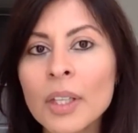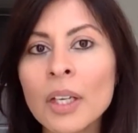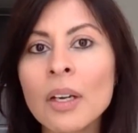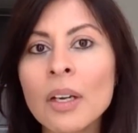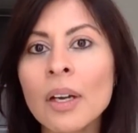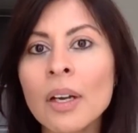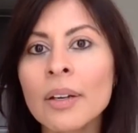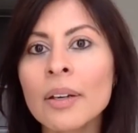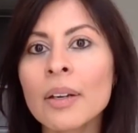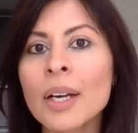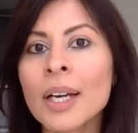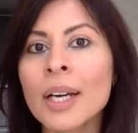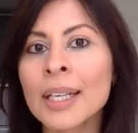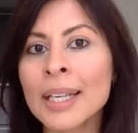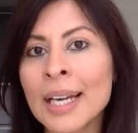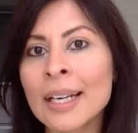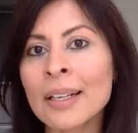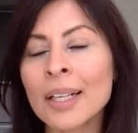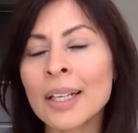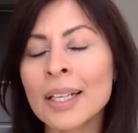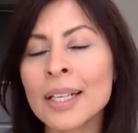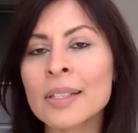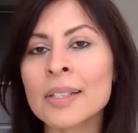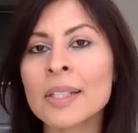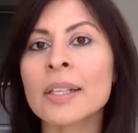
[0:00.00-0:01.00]
And again,
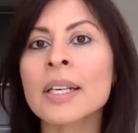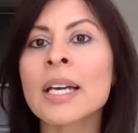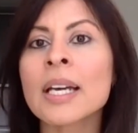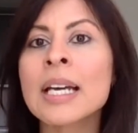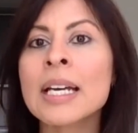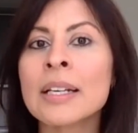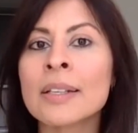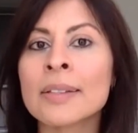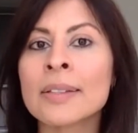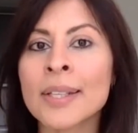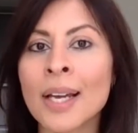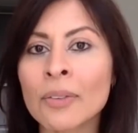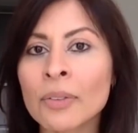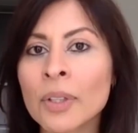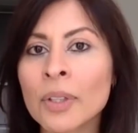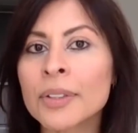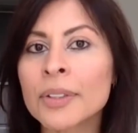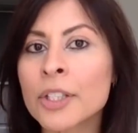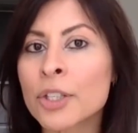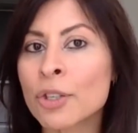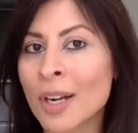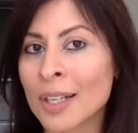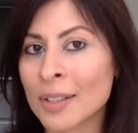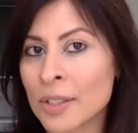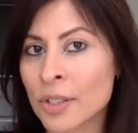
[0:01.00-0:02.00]
like I said, download the
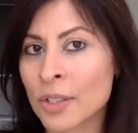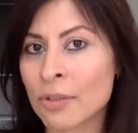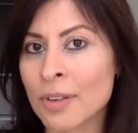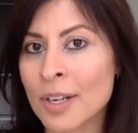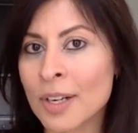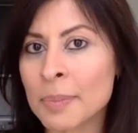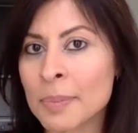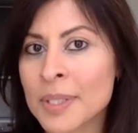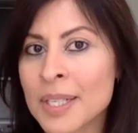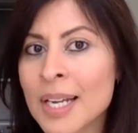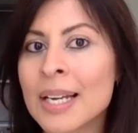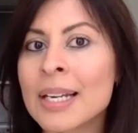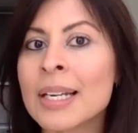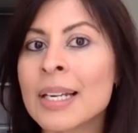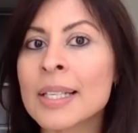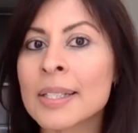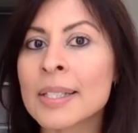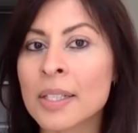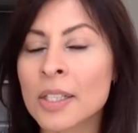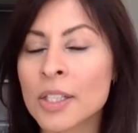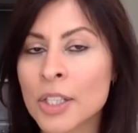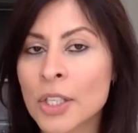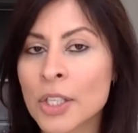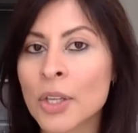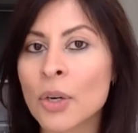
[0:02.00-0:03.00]
transcript,
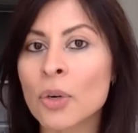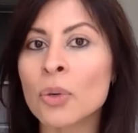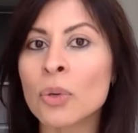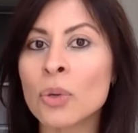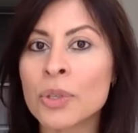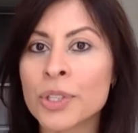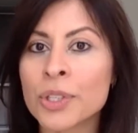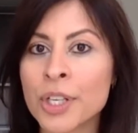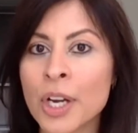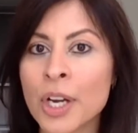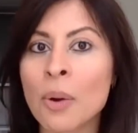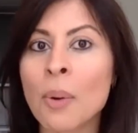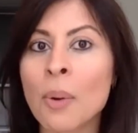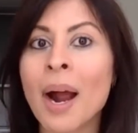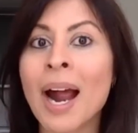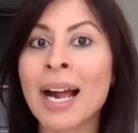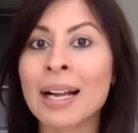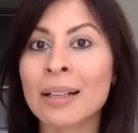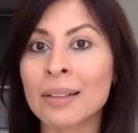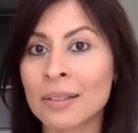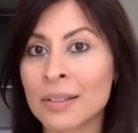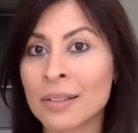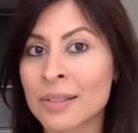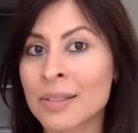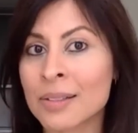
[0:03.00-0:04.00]
listen to the audio
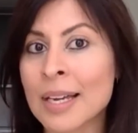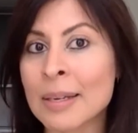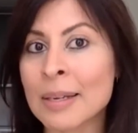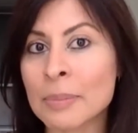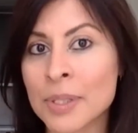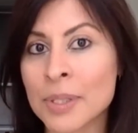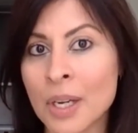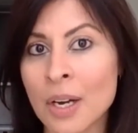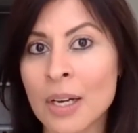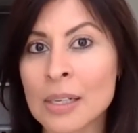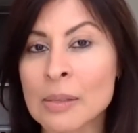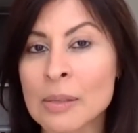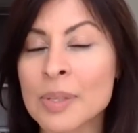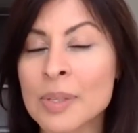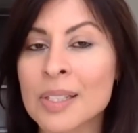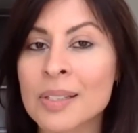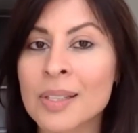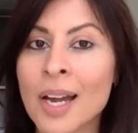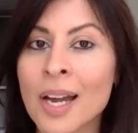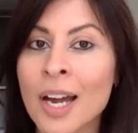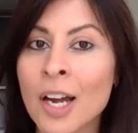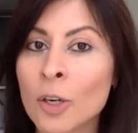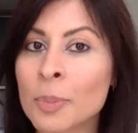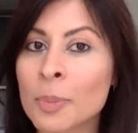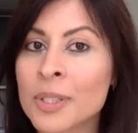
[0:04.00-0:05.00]
at the same time. Does
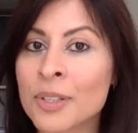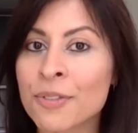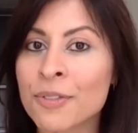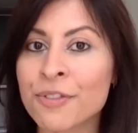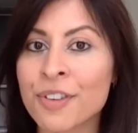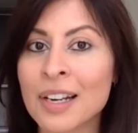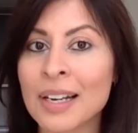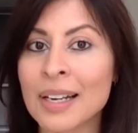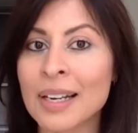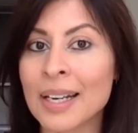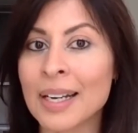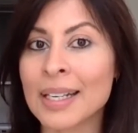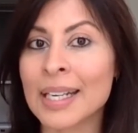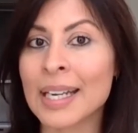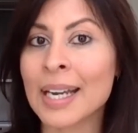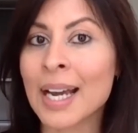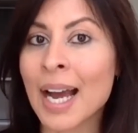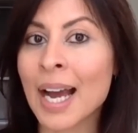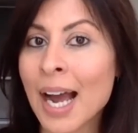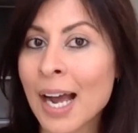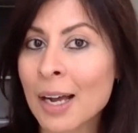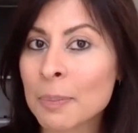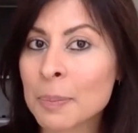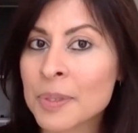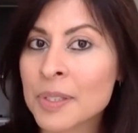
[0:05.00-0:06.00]
it help to fill in any
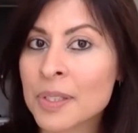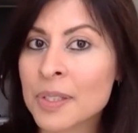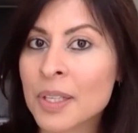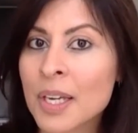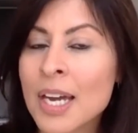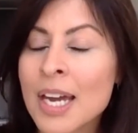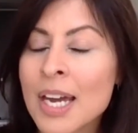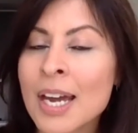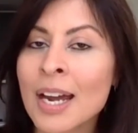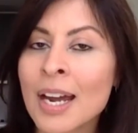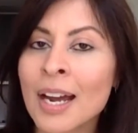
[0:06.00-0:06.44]
gaps?